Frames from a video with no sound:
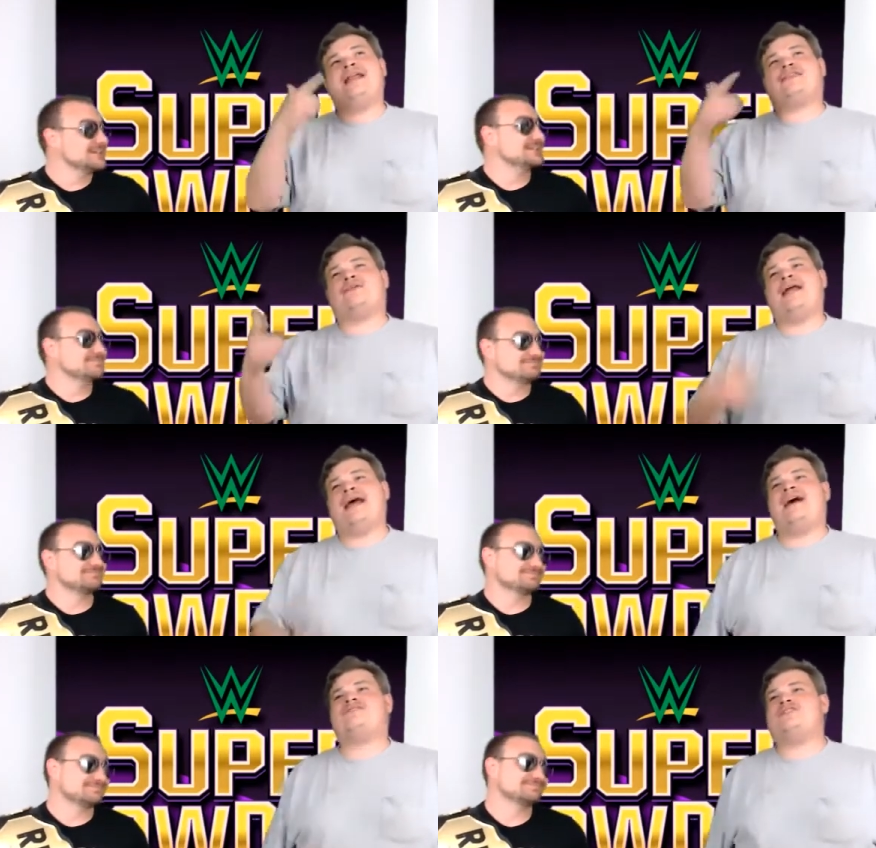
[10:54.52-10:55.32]
Speaker 1: to three and
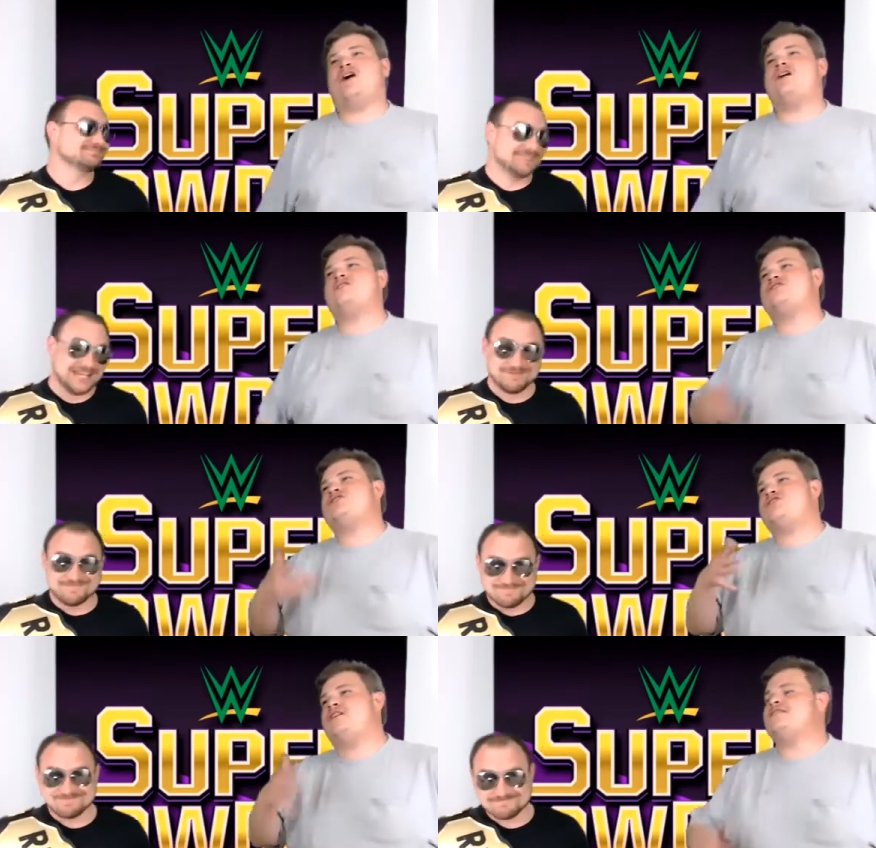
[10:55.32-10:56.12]
a half stars, yep.
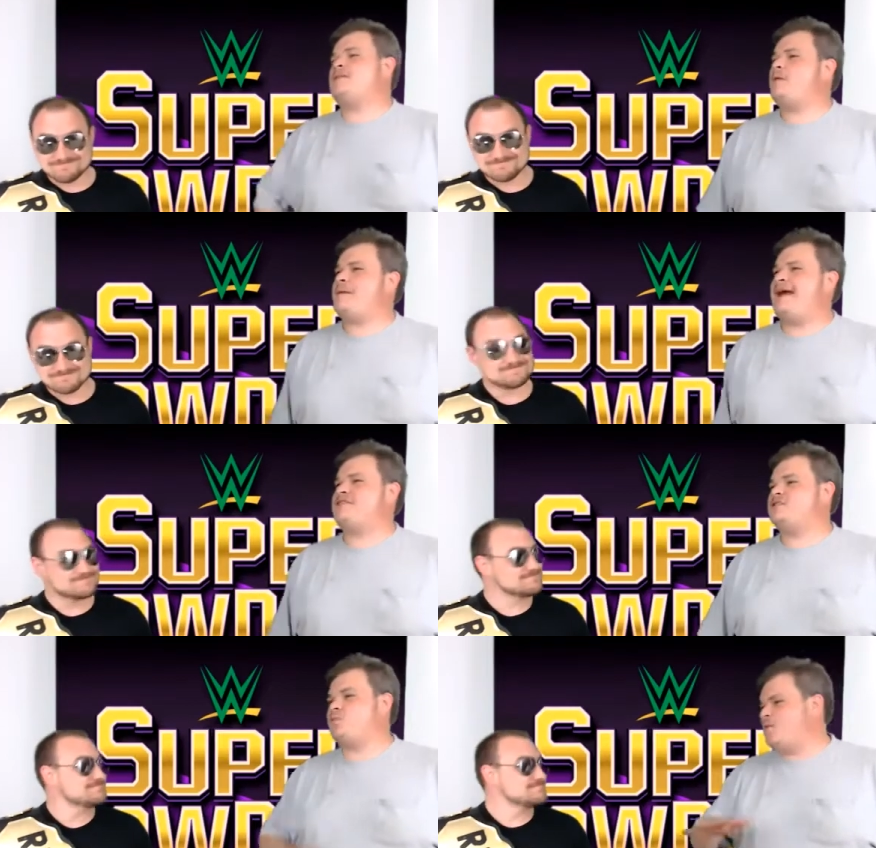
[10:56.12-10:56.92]
serviceable
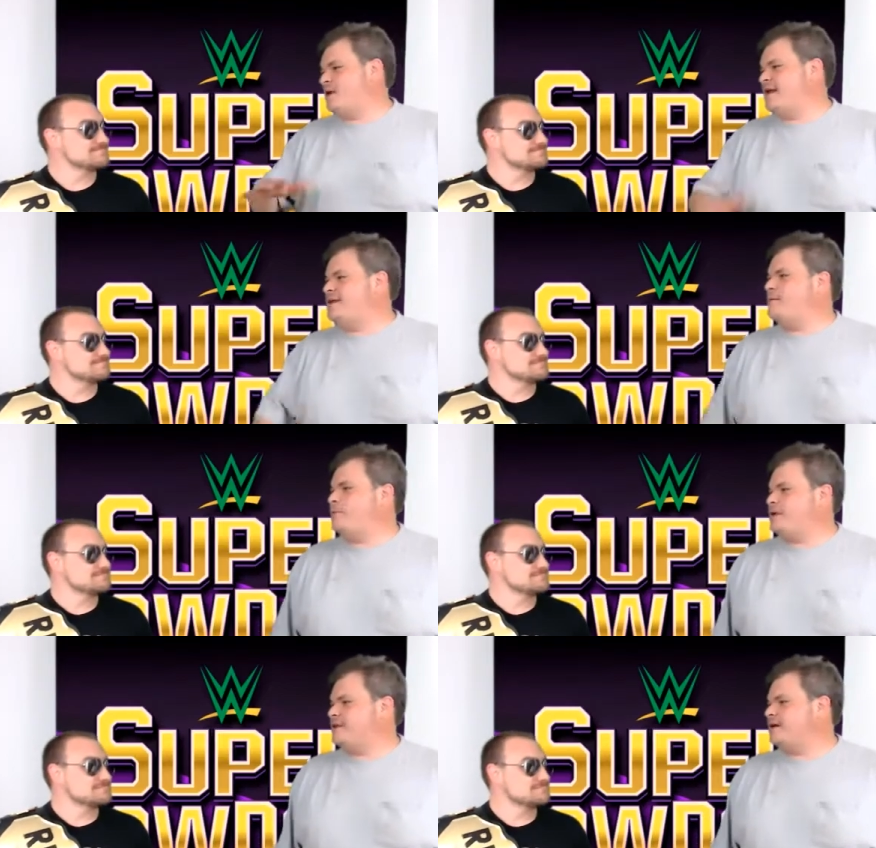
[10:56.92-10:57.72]
match is what we're going to end up
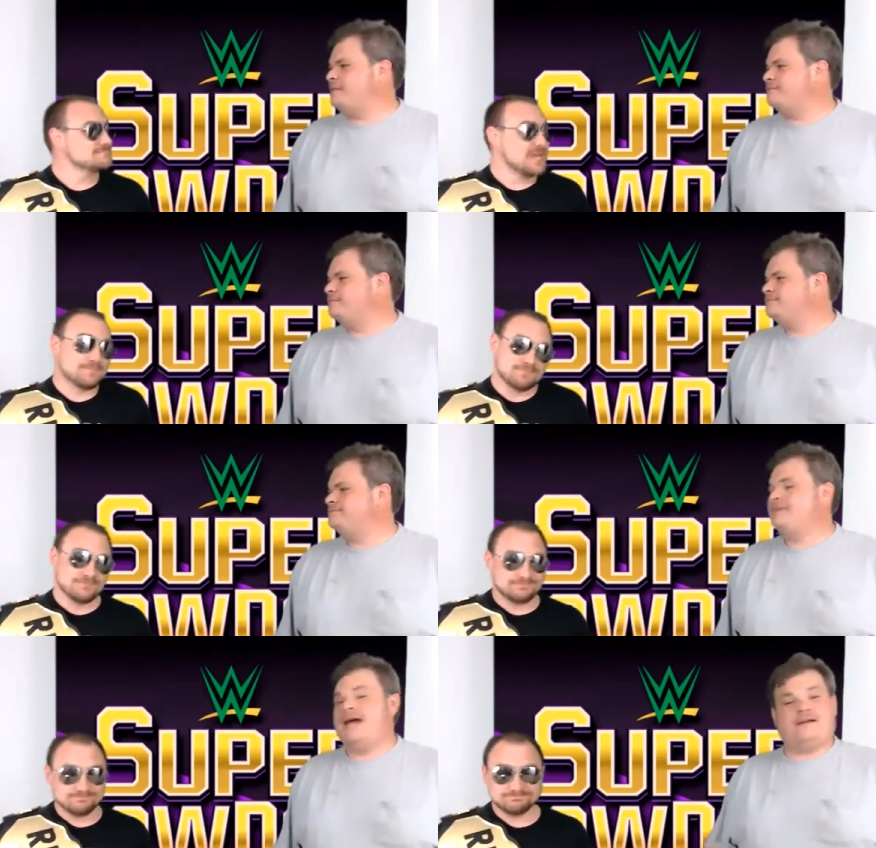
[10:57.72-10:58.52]
with
Speaker 2: here.
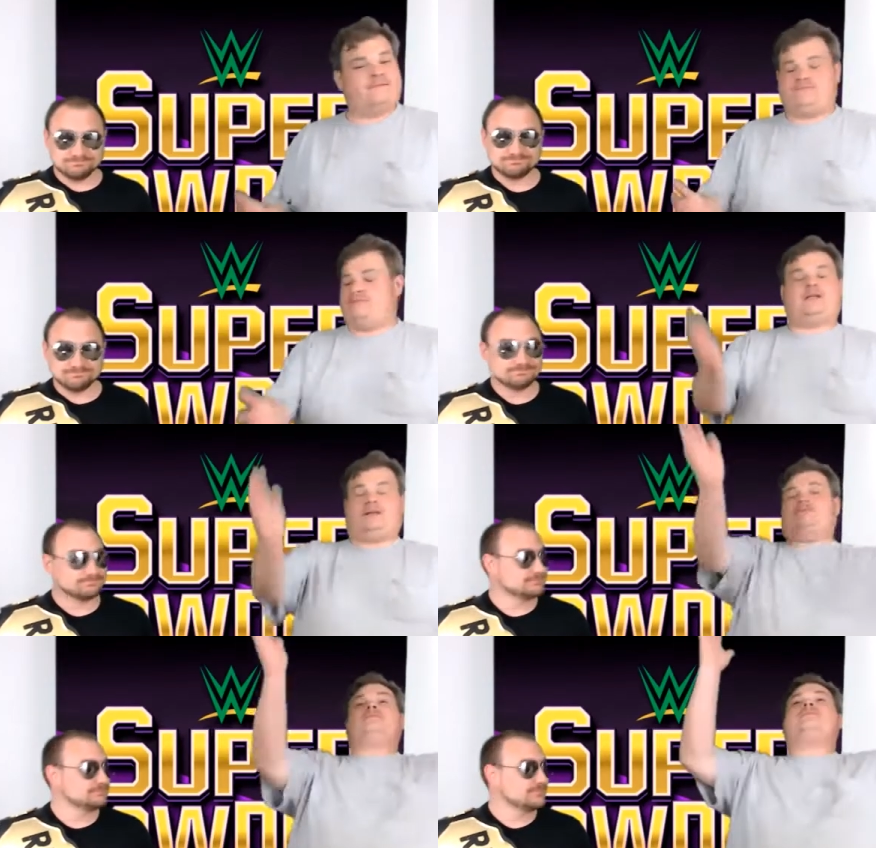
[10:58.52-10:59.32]
Yep. And
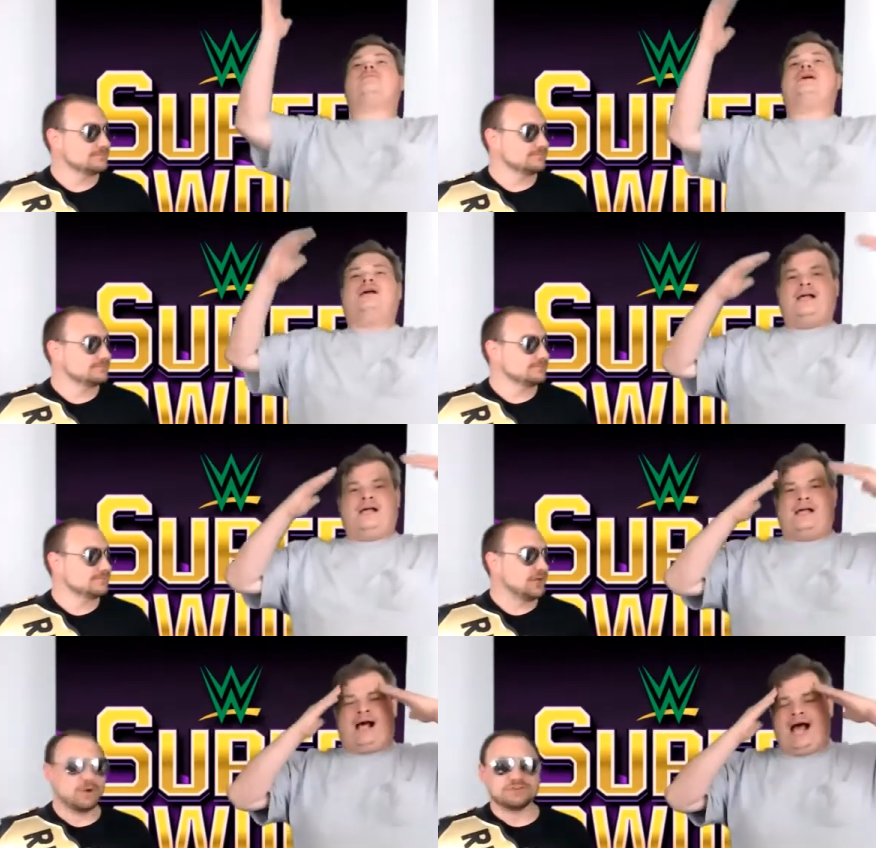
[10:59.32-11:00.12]

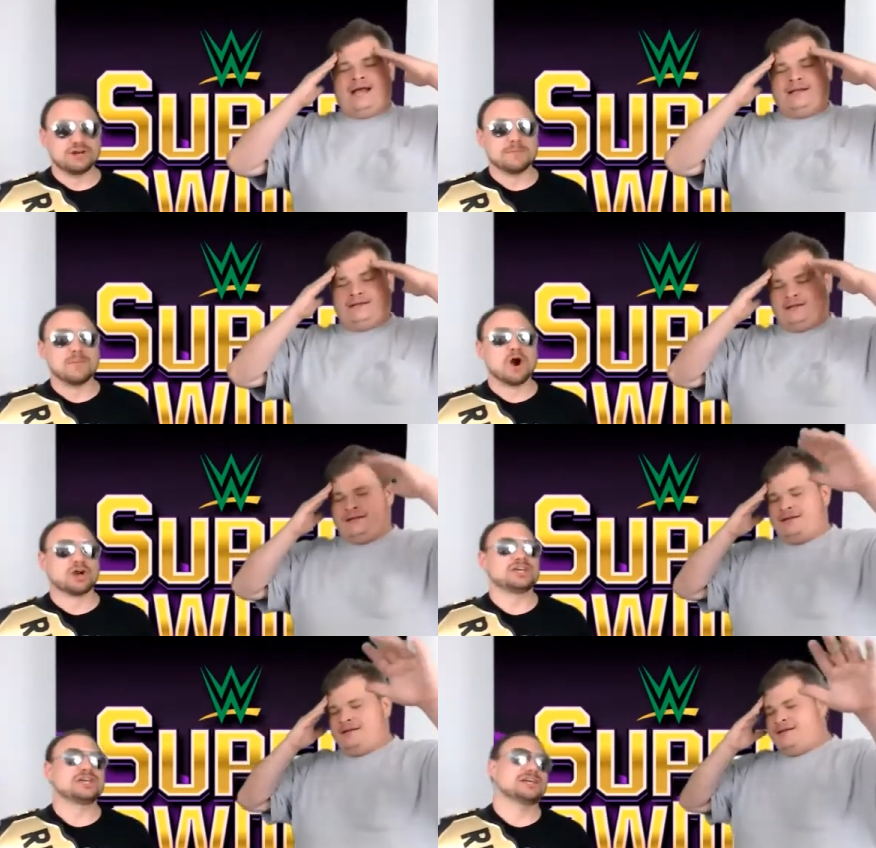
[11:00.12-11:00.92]
it wasn't I, a
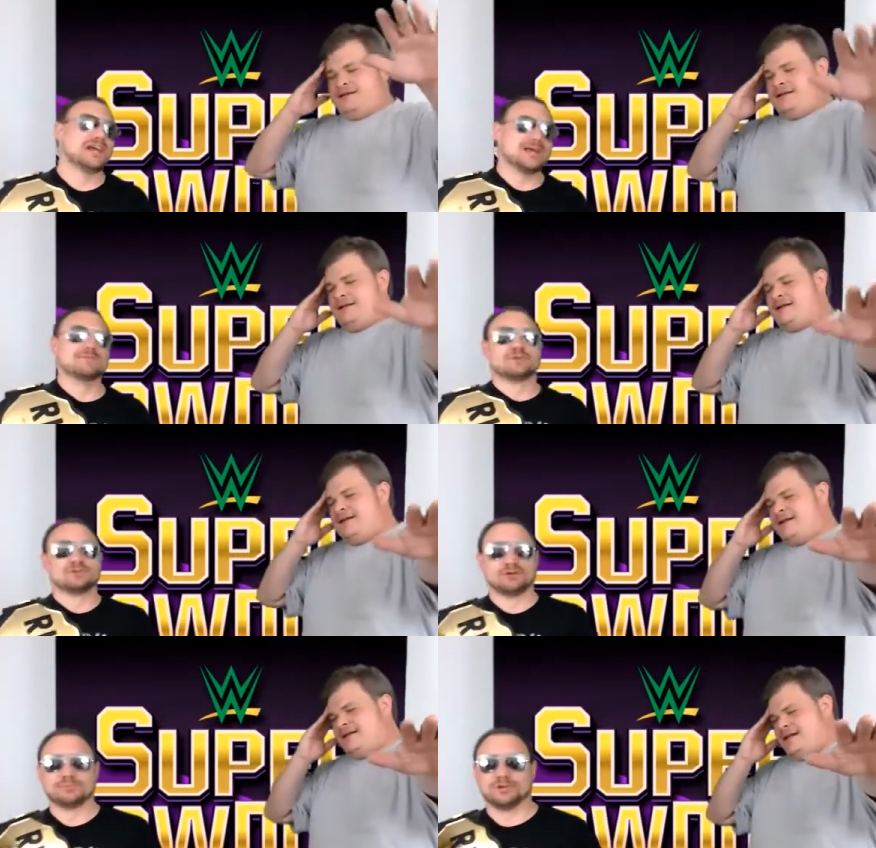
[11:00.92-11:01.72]
marquee name for
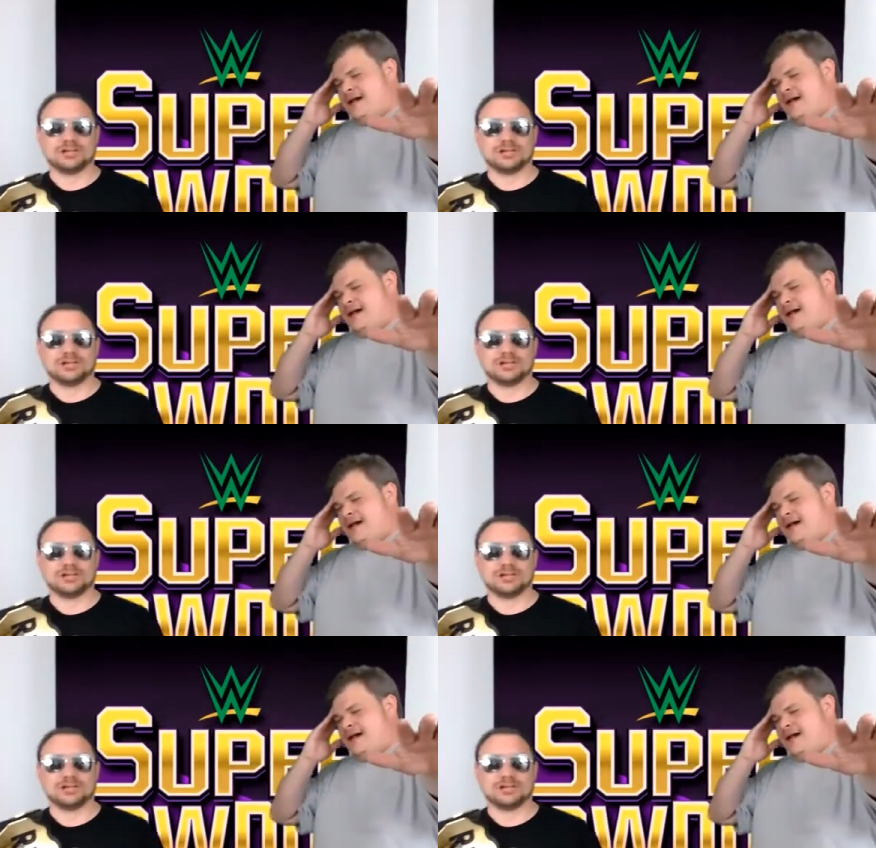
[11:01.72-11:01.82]
Triple